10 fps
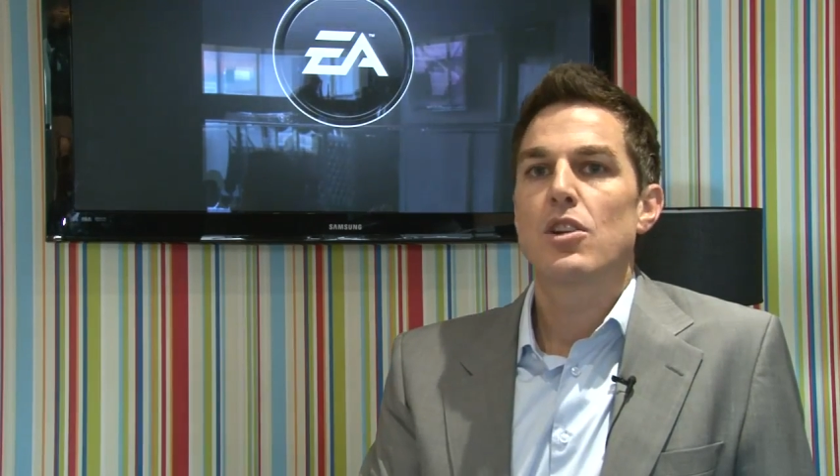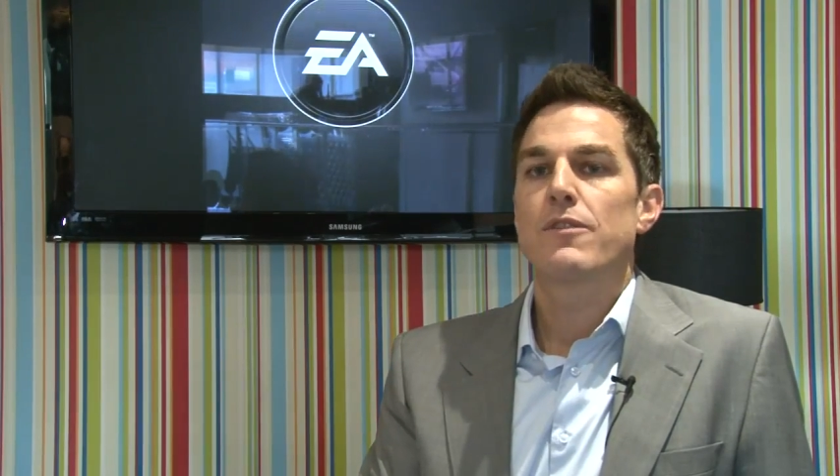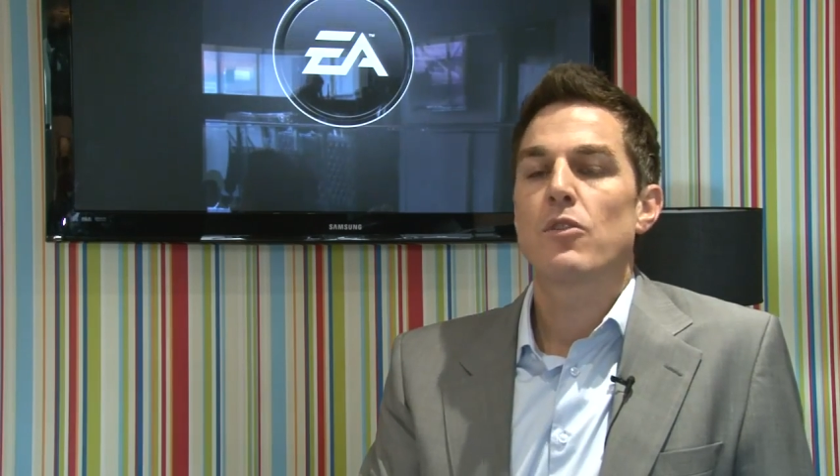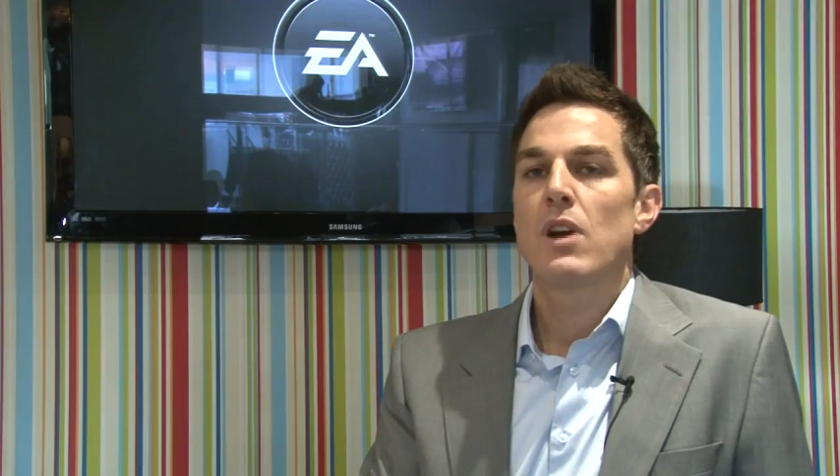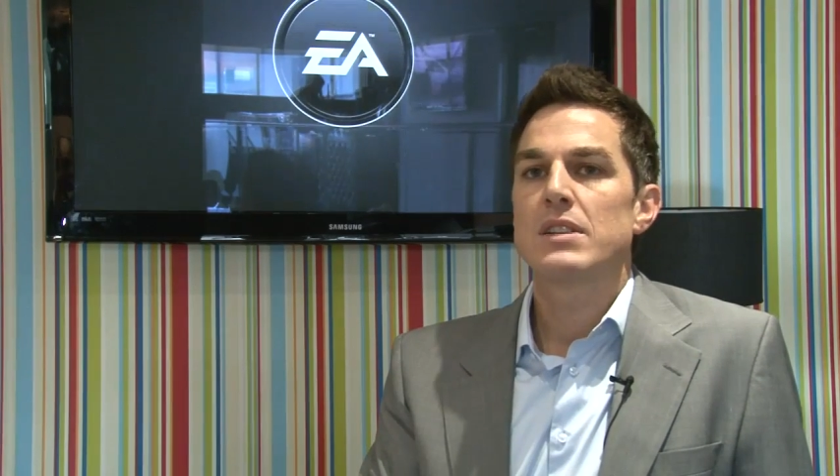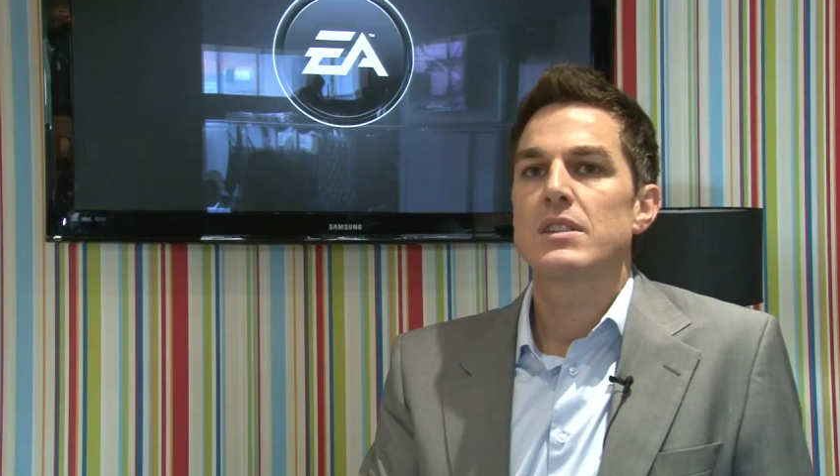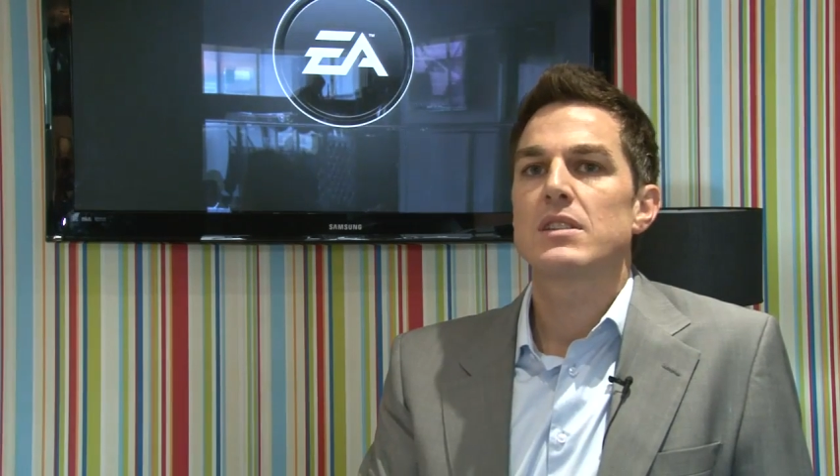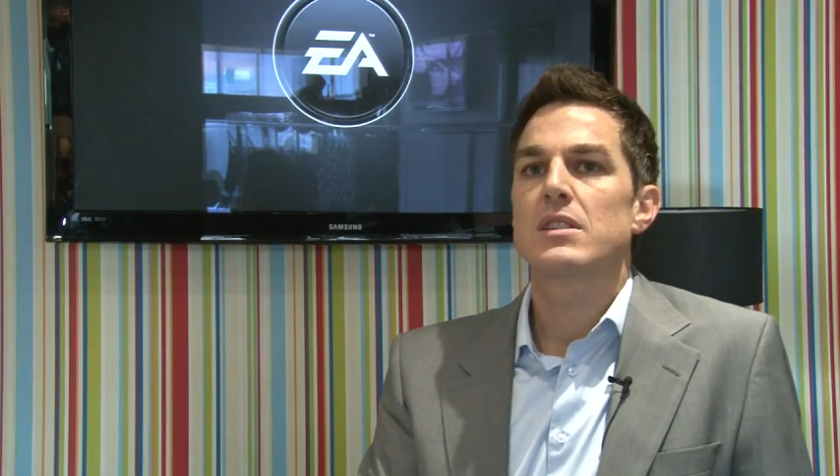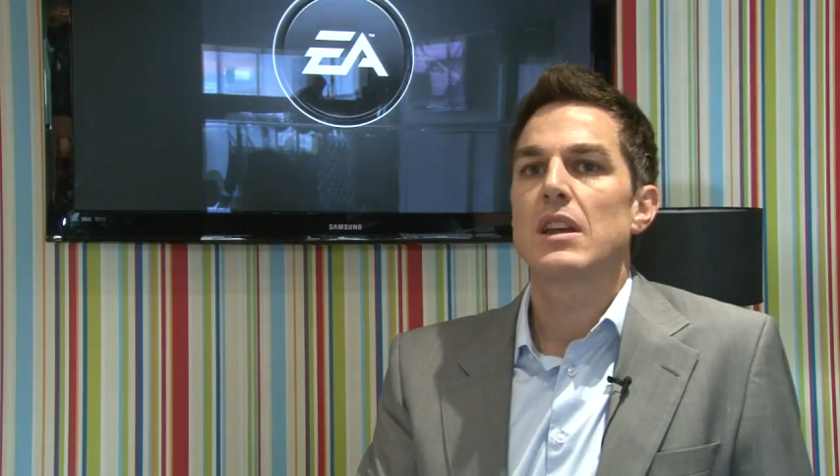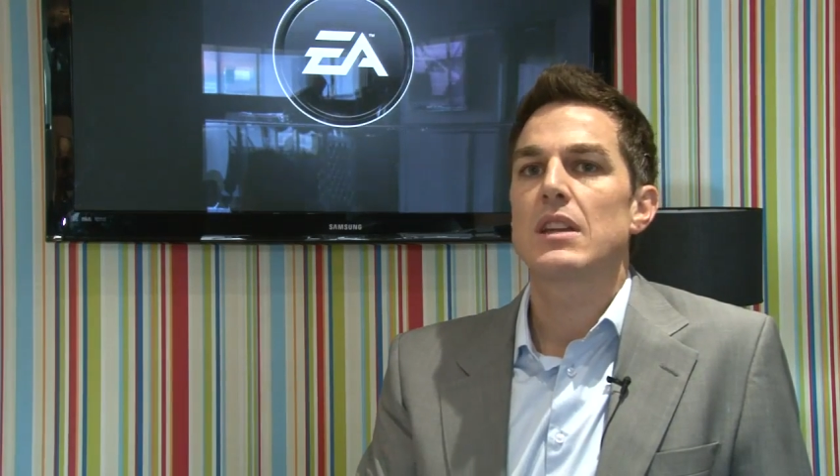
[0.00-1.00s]
For us,
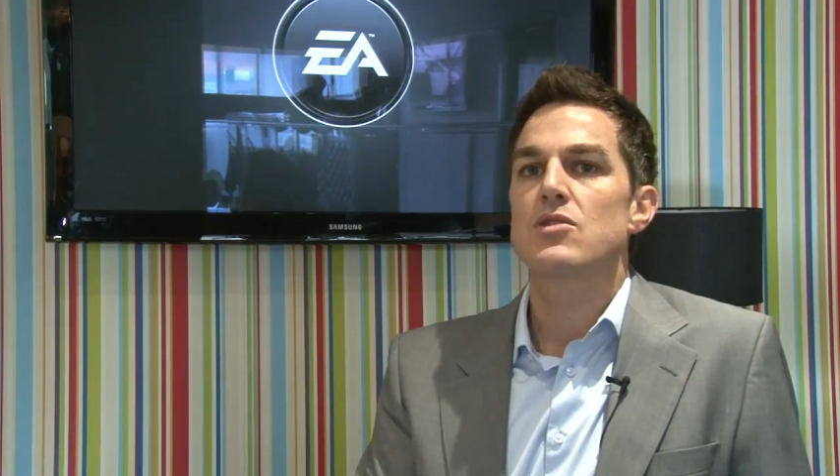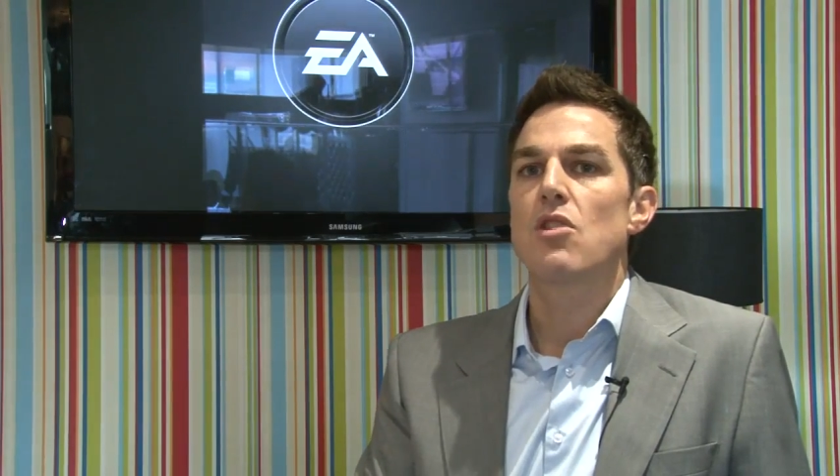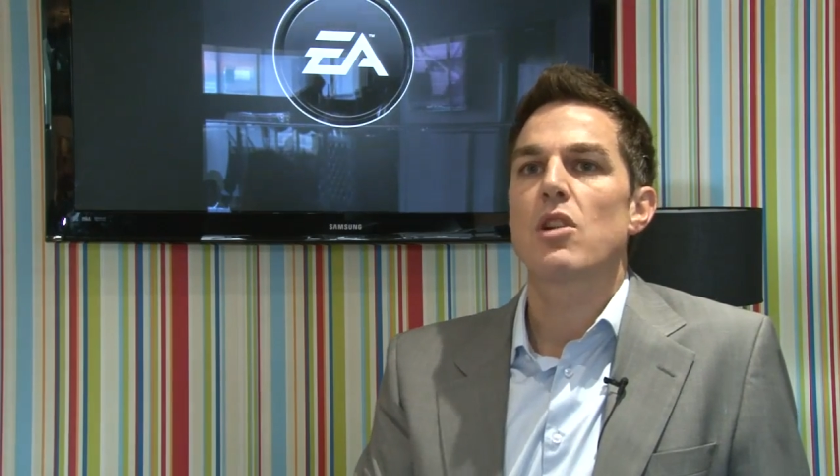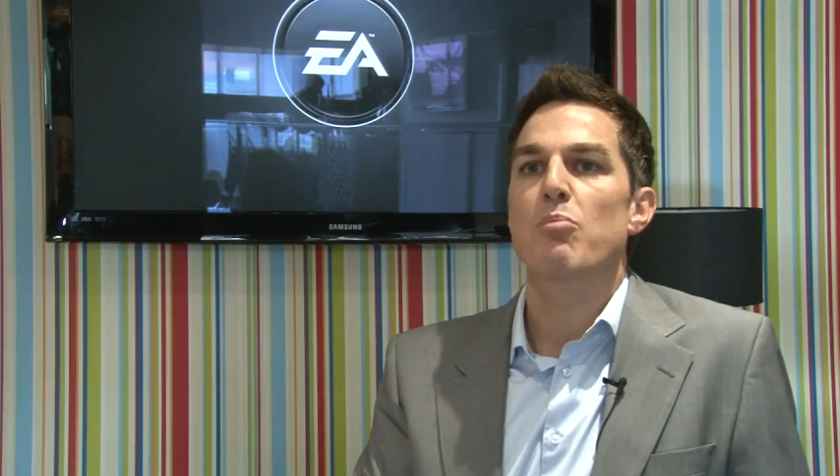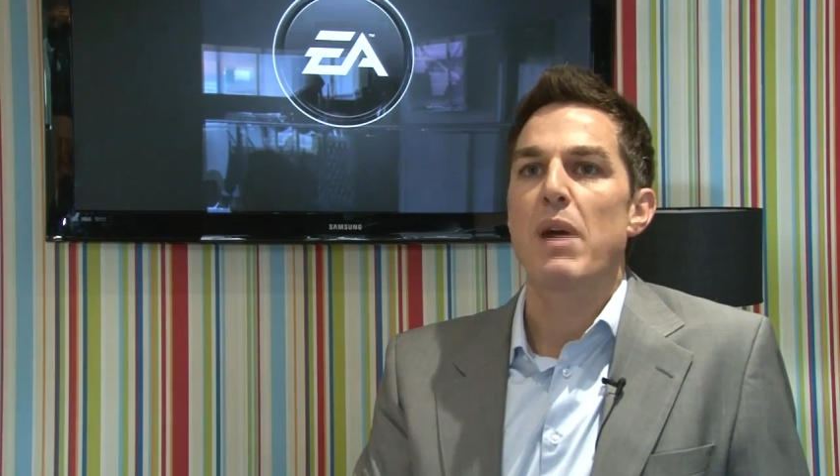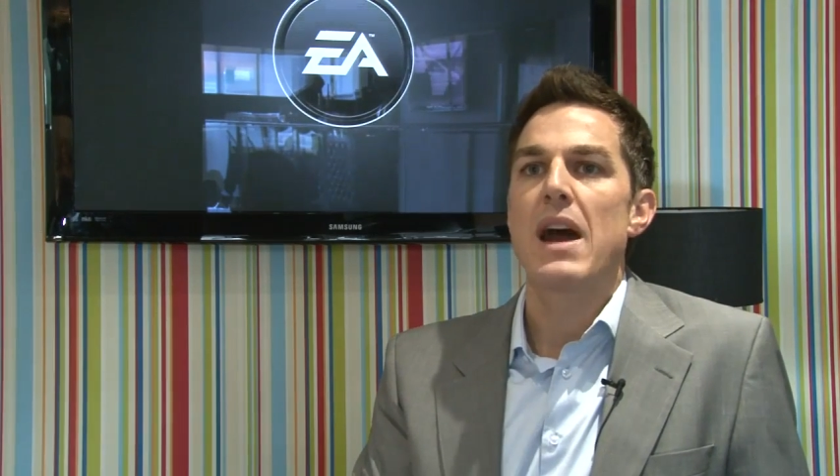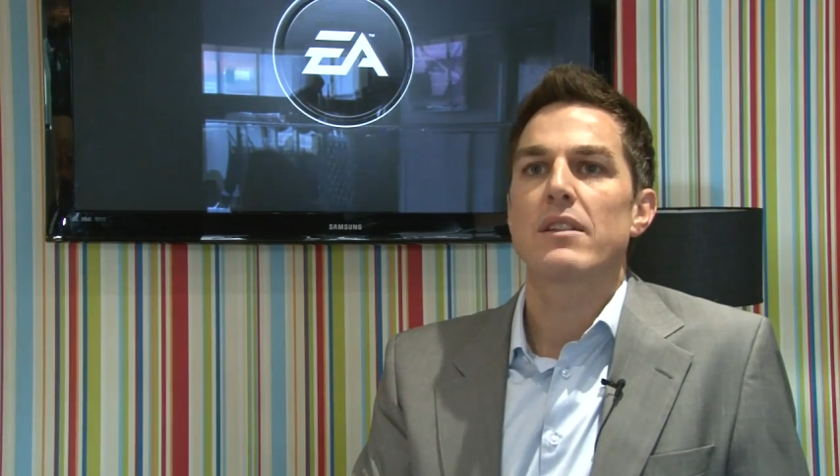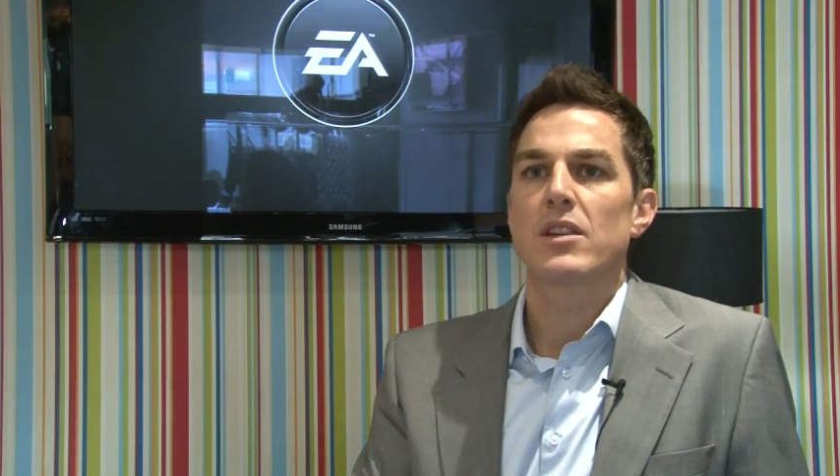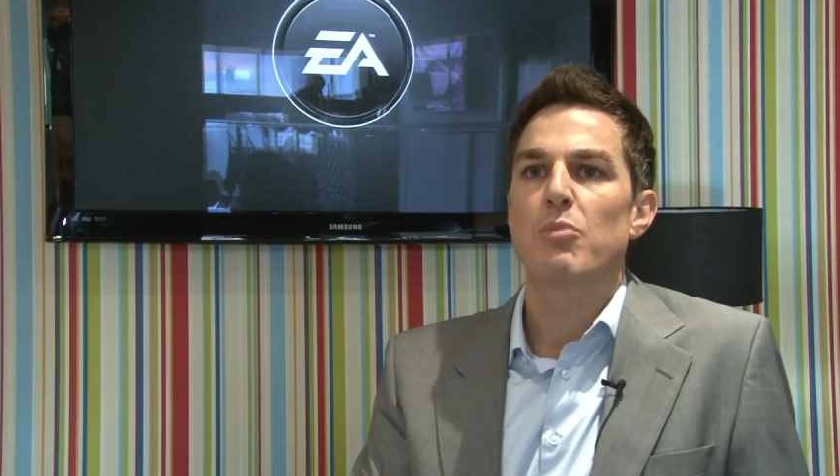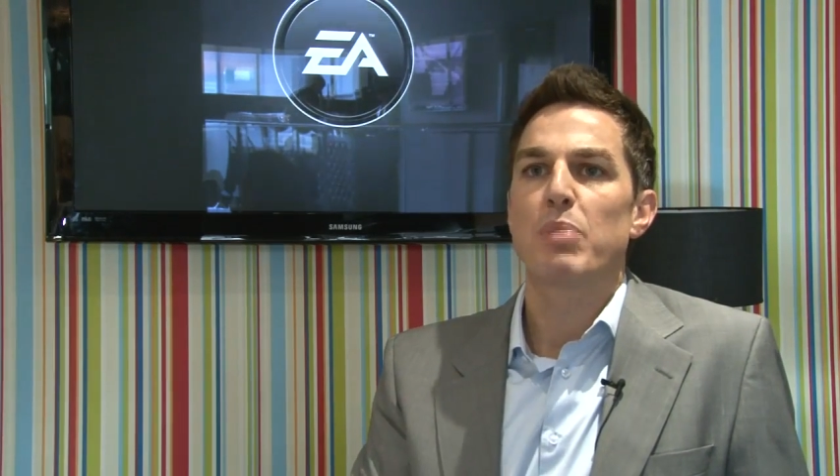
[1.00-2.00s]
it's not
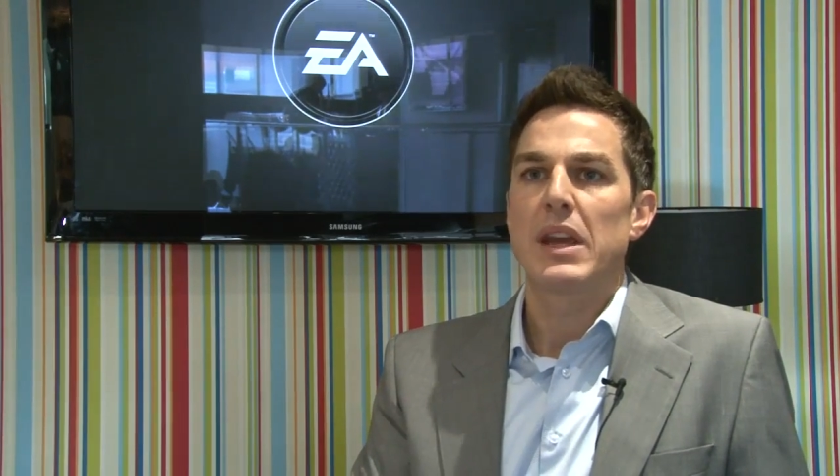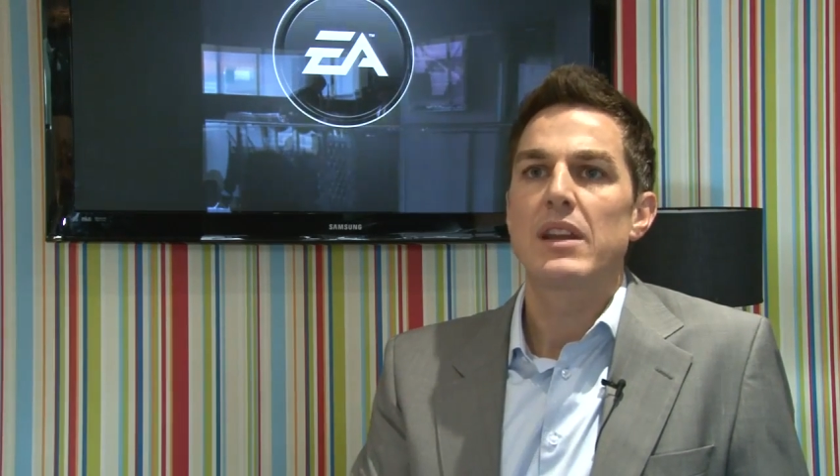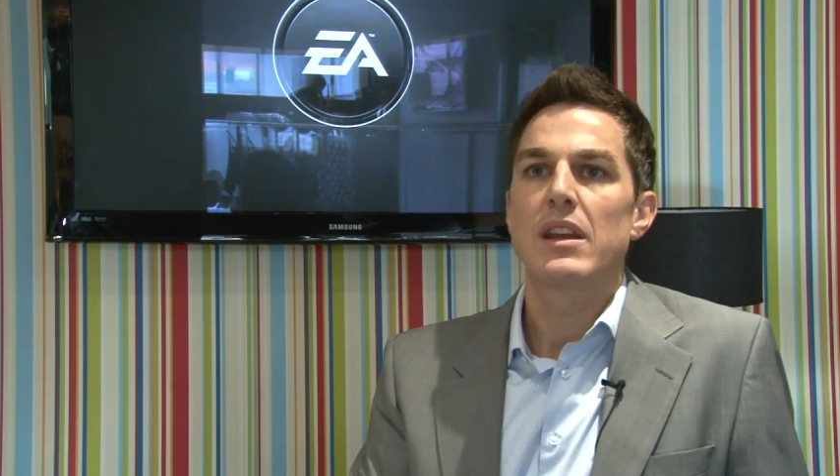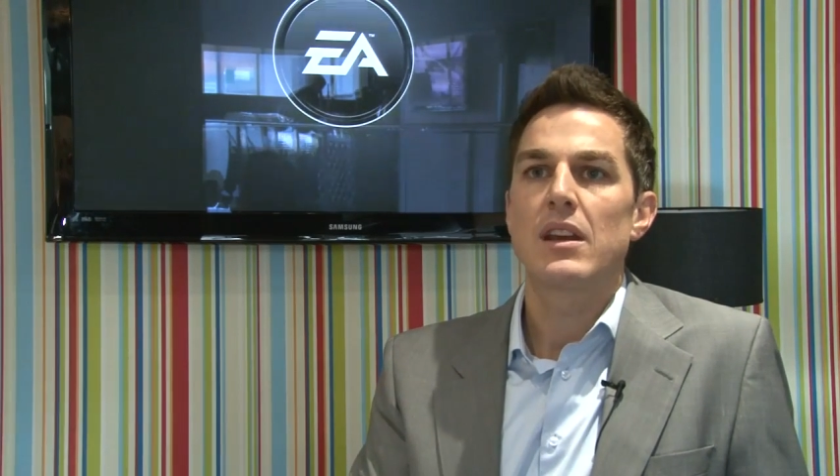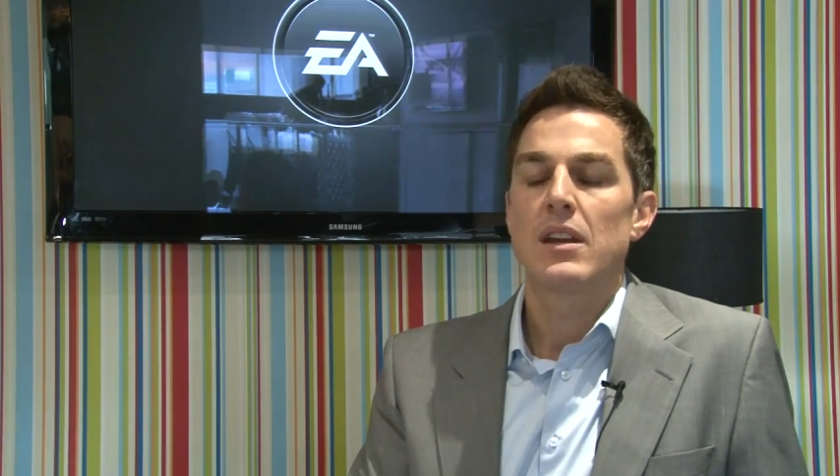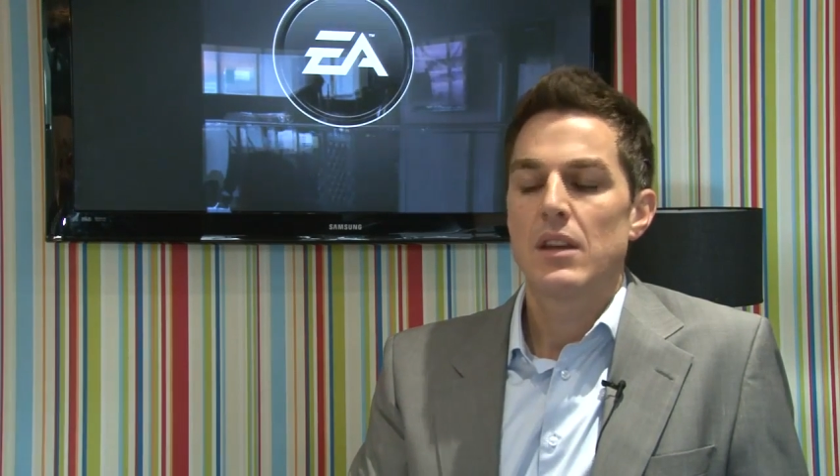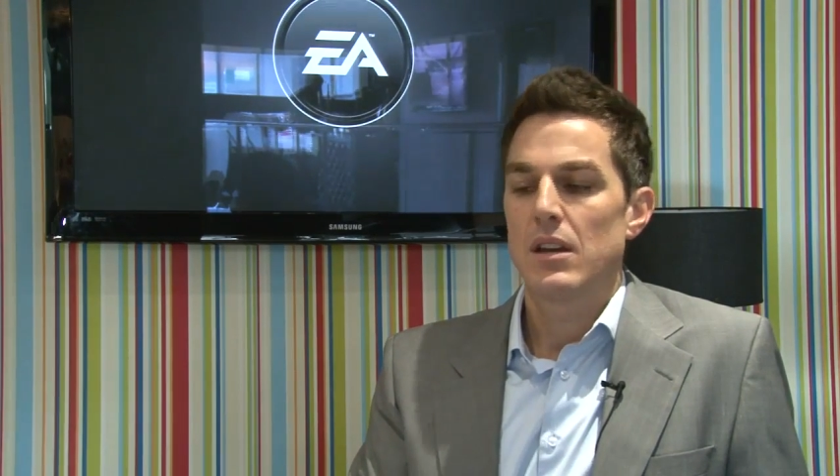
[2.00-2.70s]
about competing